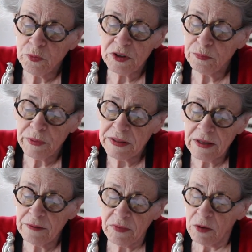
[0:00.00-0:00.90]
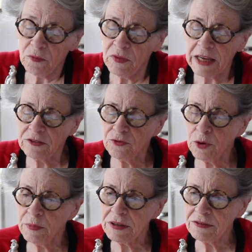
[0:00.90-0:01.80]
We spent the next
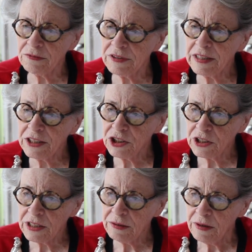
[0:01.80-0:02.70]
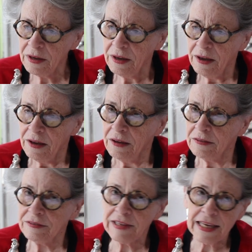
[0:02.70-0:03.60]
four months diligently
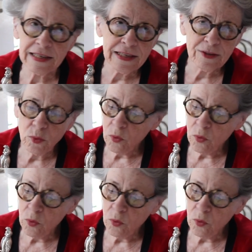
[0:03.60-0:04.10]
sanding the